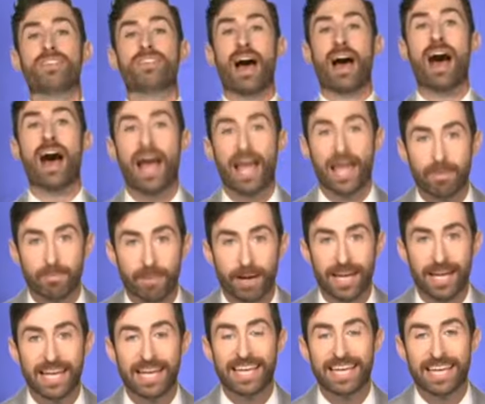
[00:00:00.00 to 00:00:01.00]
time.
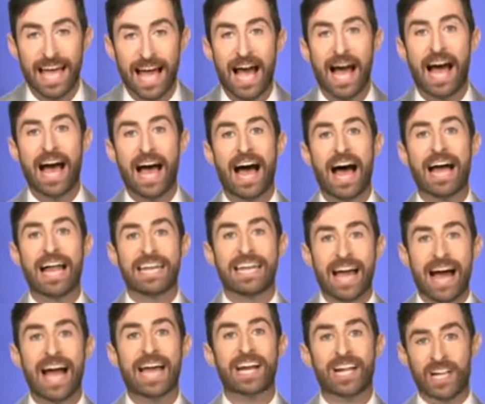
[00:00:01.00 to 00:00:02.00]
Yeah,
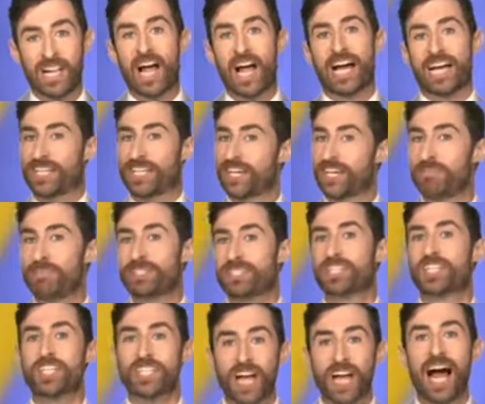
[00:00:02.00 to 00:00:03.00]
9 o'clock. It shouldn't be
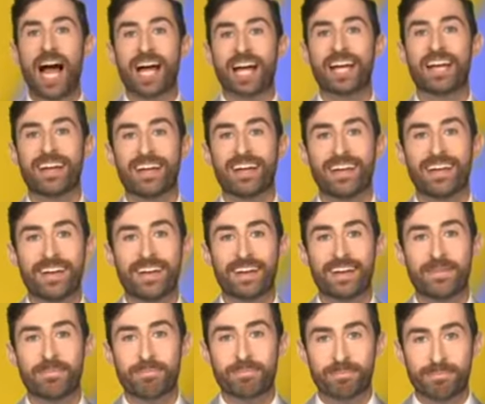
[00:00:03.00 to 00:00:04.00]
such a shock
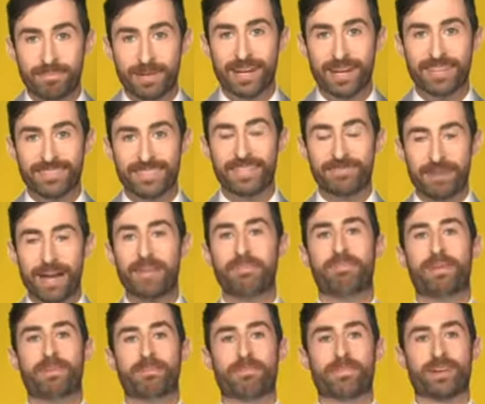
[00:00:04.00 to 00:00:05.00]
but it might
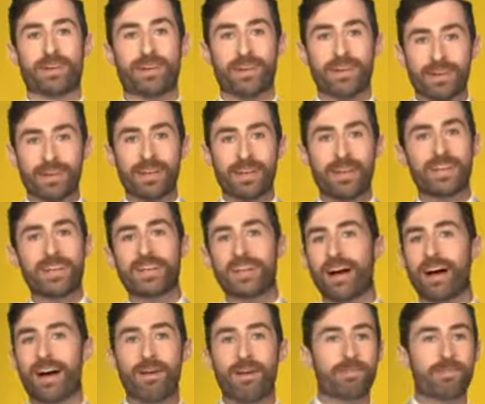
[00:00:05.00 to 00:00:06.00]
be for you. You
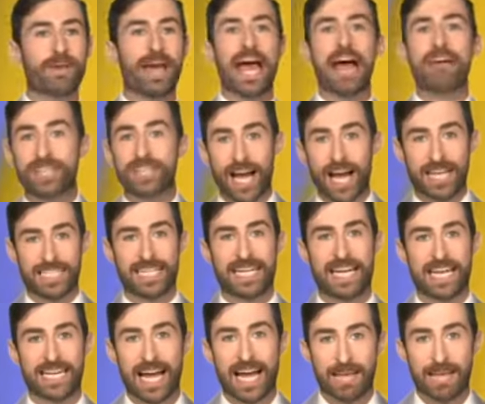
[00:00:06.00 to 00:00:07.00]
know, we've advertising
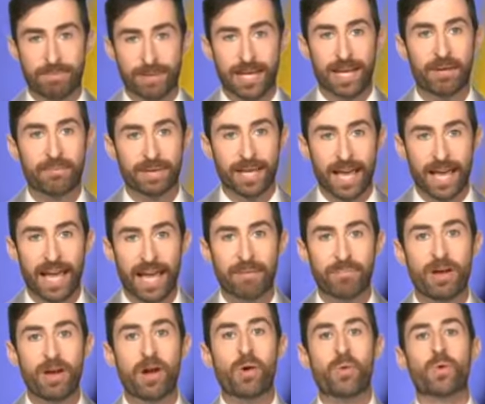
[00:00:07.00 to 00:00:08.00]
at 9 p.m.
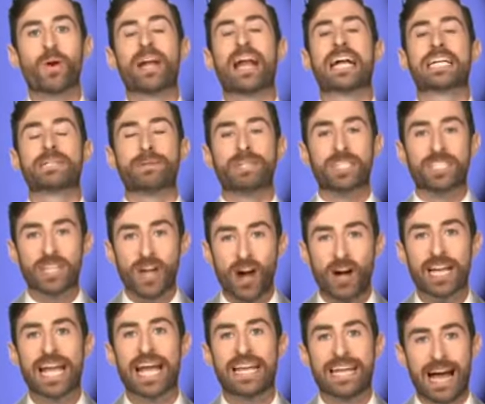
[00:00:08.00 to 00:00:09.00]
game. We're actually
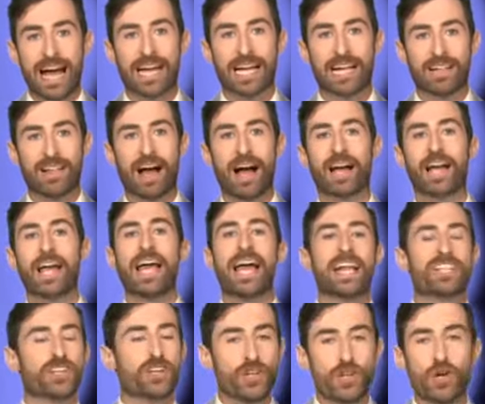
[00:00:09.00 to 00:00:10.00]
starting at 9 o'clock.
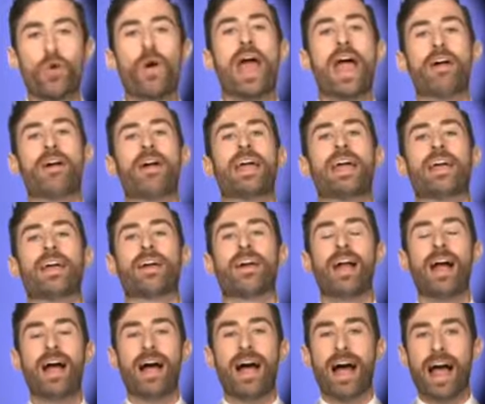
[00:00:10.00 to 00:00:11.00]
It's a new era
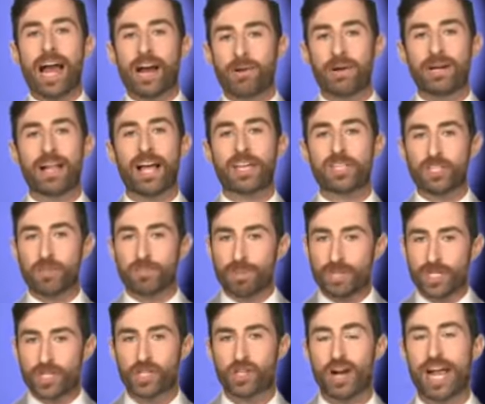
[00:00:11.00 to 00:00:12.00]
here. I realize you've
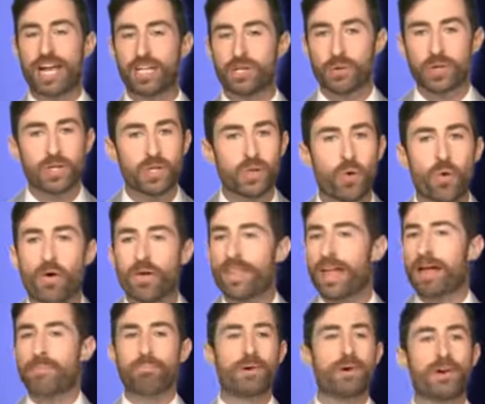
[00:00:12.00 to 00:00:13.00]
been trained to ignore
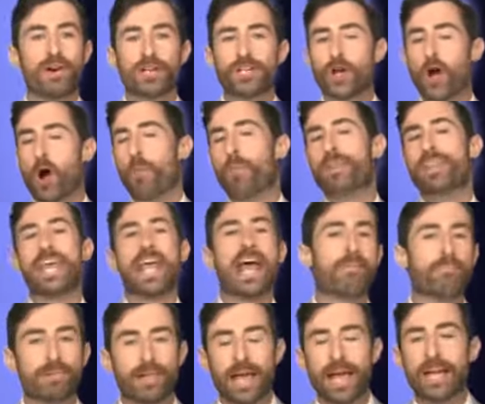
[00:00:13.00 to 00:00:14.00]
that push, open the
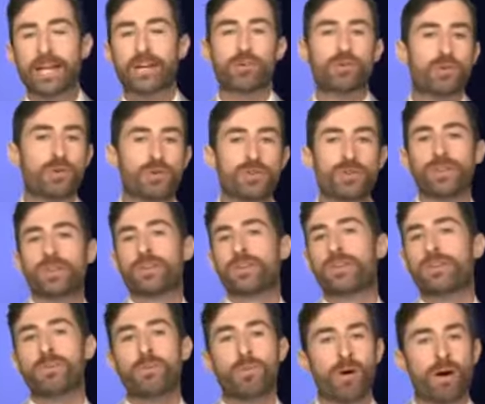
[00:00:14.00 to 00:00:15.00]
app late, cruise into
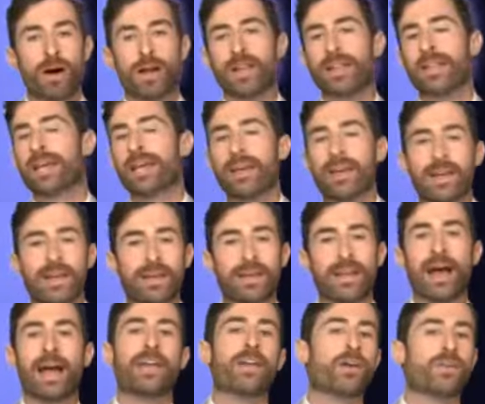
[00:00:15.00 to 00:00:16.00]
Q1 like
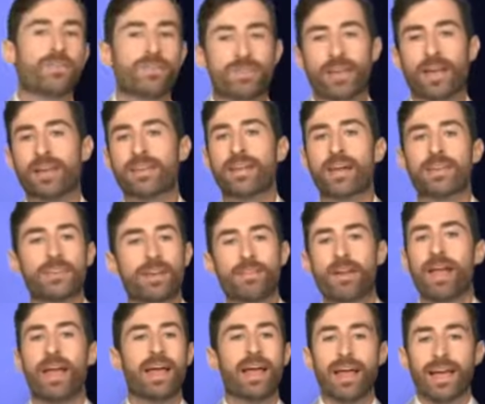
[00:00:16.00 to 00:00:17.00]
9.06,
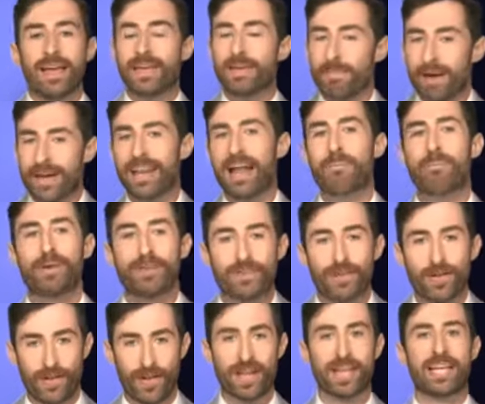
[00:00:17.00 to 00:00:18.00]
9.07. You might not be
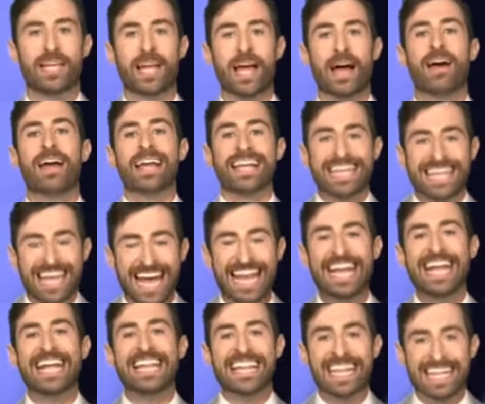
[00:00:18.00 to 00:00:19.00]
so lucky now.
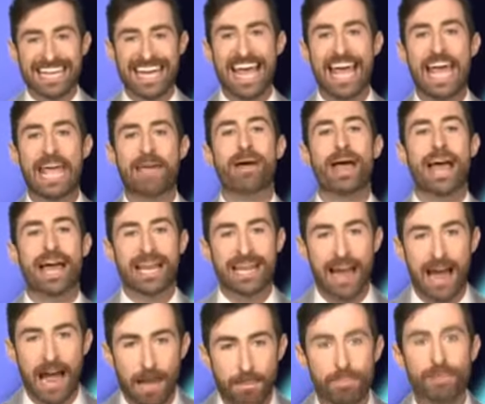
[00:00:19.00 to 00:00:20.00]
Get in the game at
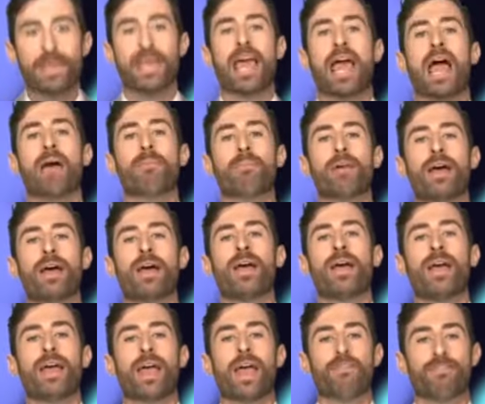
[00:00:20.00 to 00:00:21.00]
9 p.m.
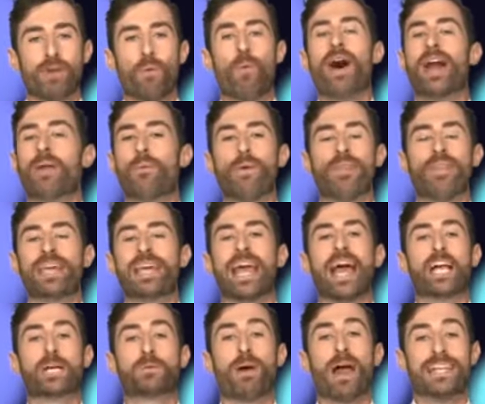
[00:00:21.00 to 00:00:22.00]
If you want to win the
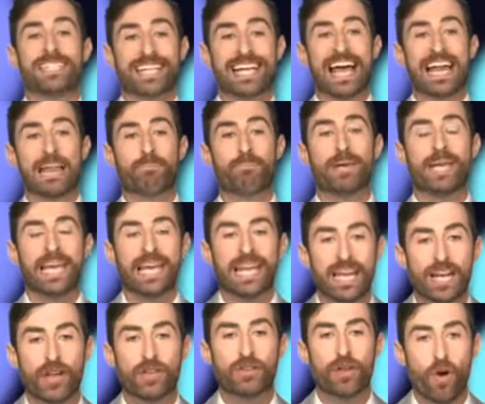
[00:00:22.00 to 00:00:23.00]
cash prize, you got to be in
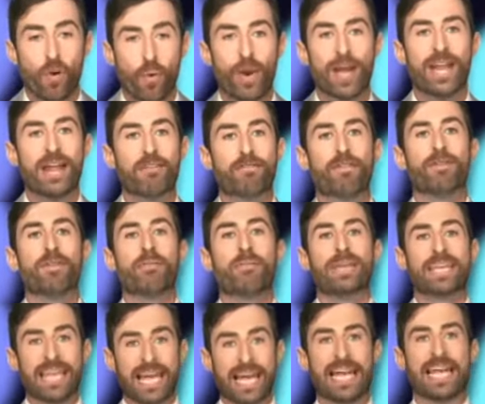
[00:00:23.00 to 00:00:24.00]
it to win it from the
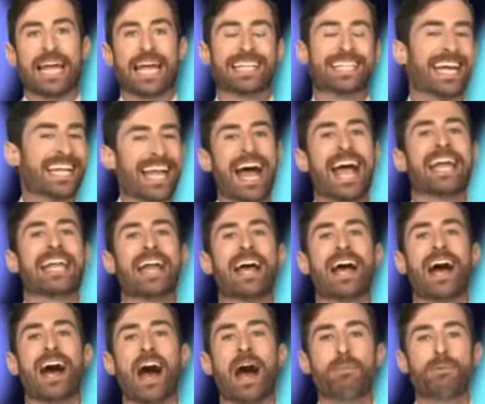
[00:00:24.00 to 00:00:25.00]
beginning. And tonight,
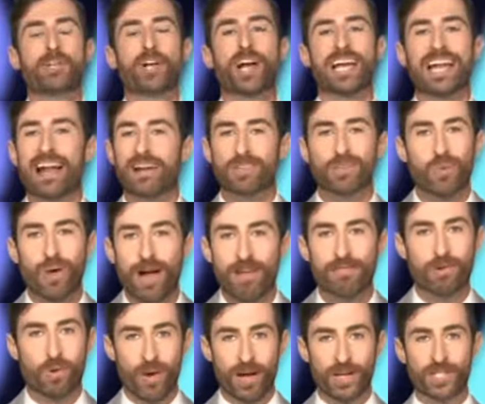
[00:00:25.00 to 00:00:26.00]
I'm chucking out
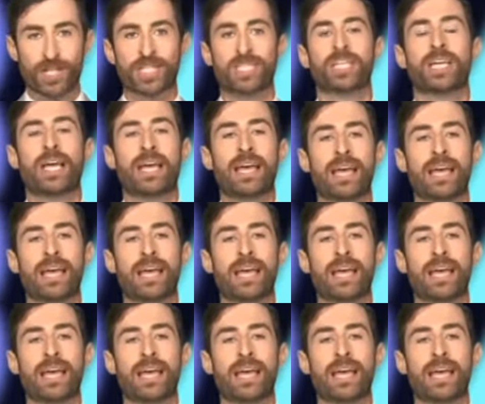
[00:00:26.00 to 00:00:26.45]
12 questions.